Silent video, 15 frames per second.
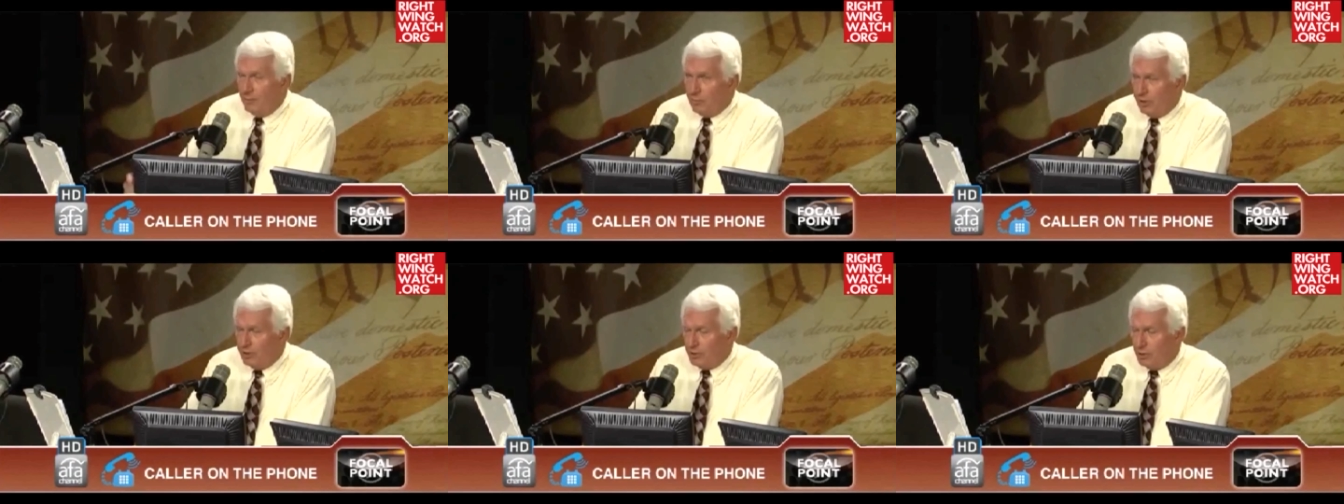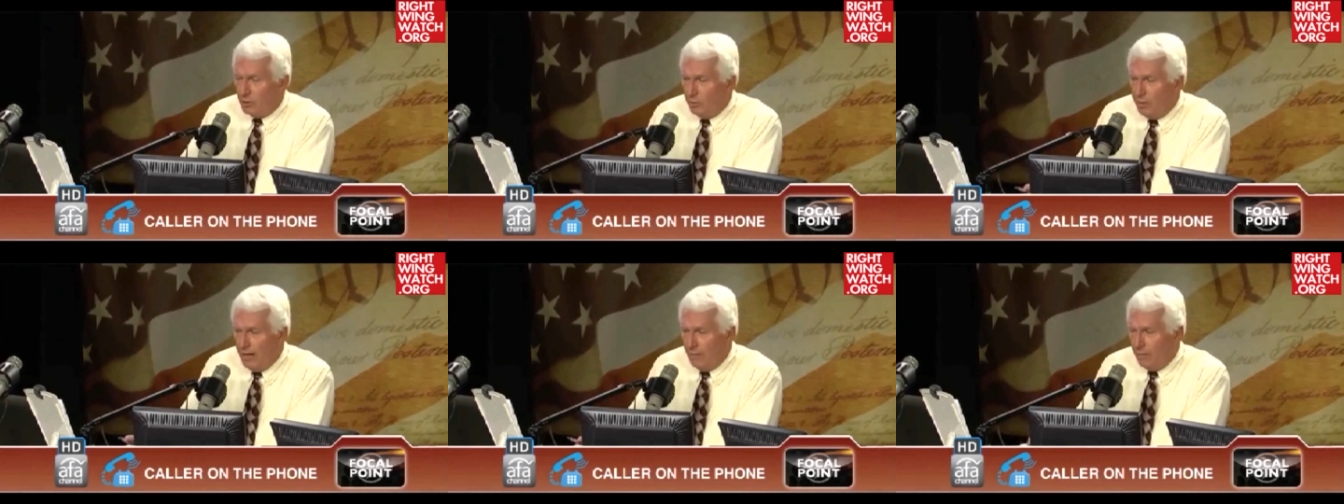President
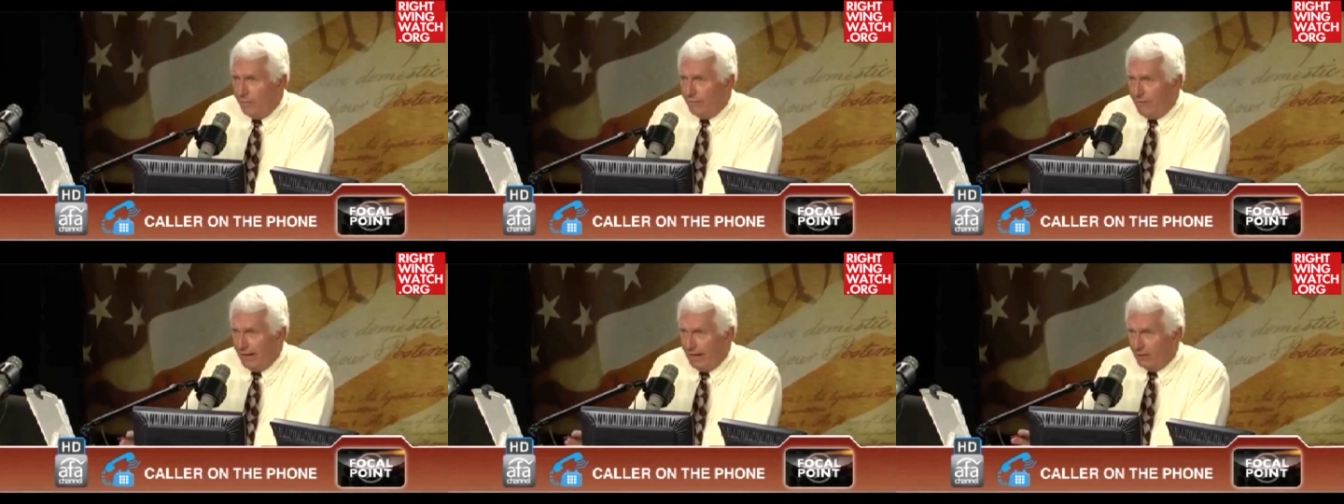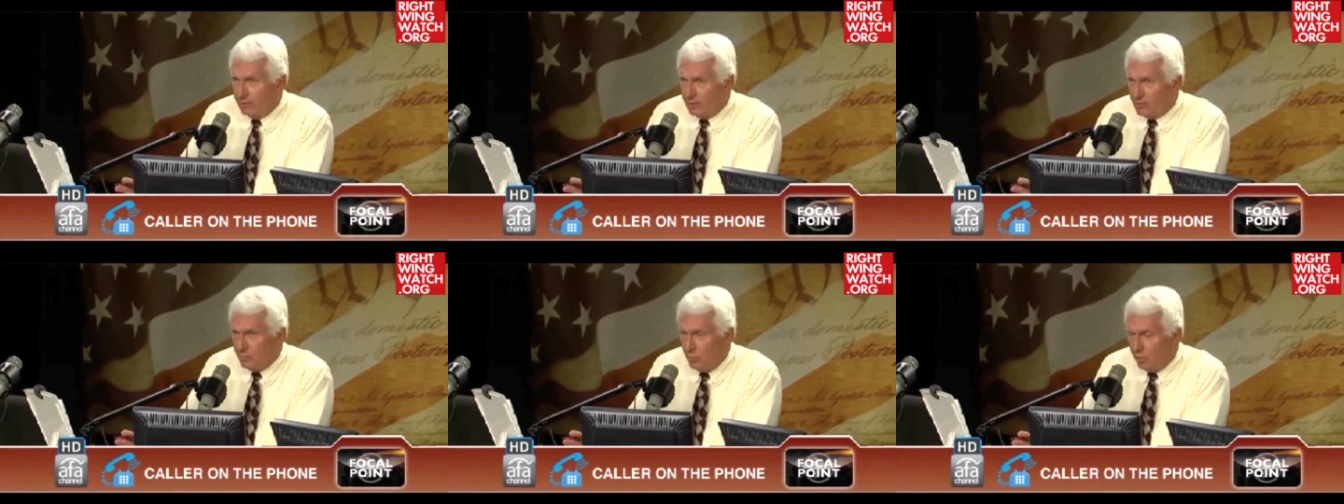Obama, we find out
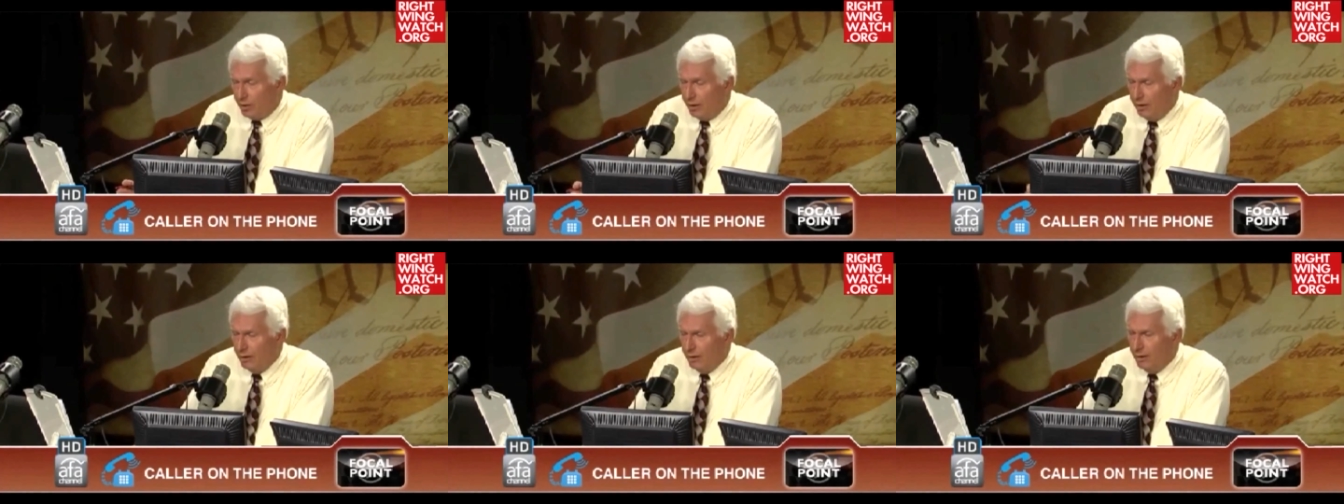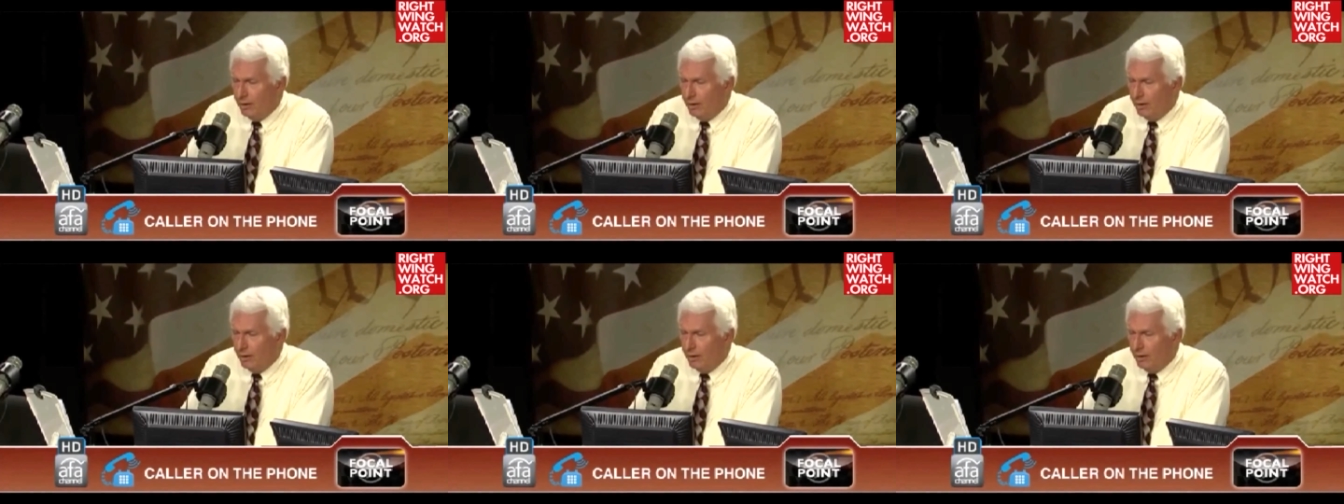this morning,